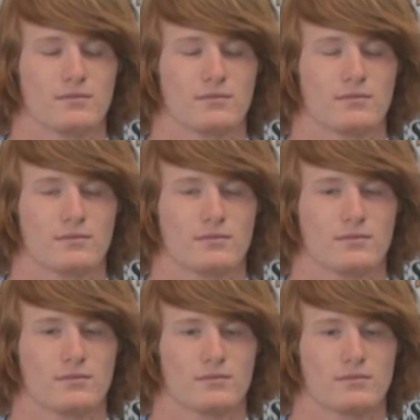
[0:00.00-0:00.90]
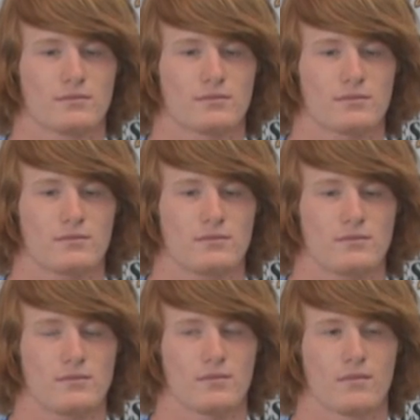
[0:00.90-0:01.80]

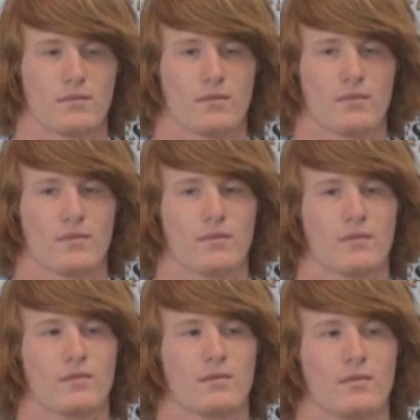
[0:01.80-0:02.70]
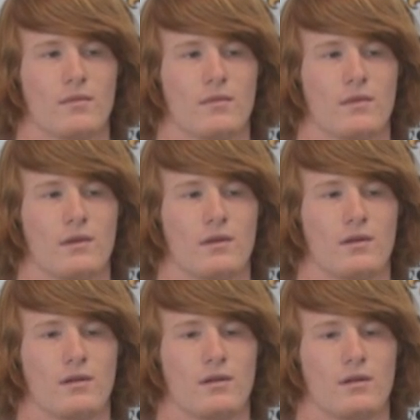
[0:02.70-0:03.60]

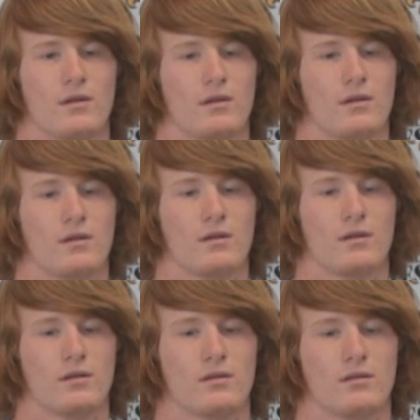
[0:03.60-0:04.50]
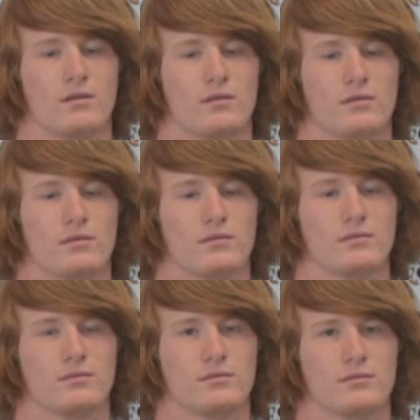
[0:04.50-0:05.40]

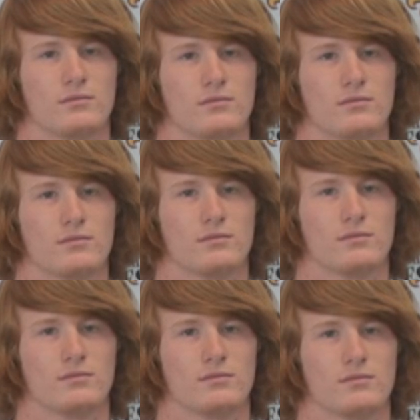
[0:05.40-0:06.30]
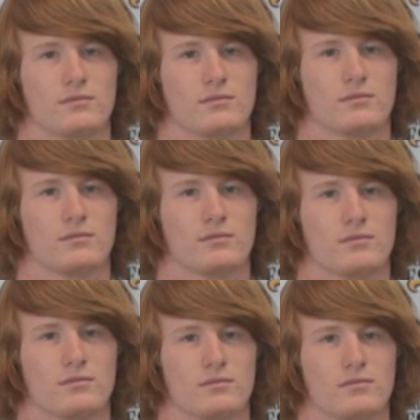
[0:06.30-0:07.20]

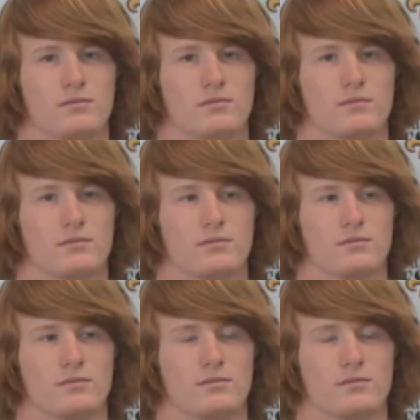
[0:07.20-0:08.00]
No words are spoken by the person on screen.